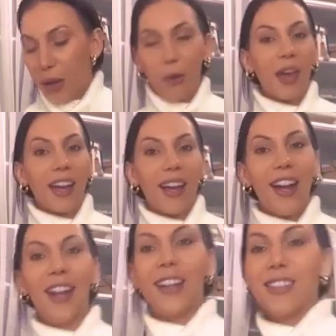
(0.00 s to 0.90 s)
Okay,
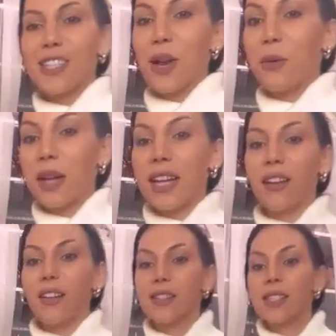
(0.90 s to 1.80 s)
so
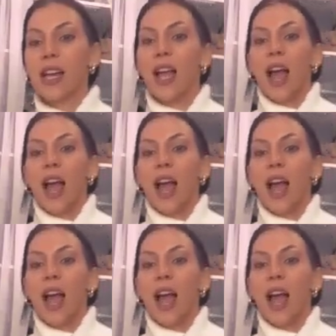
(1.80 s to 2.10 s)
heels.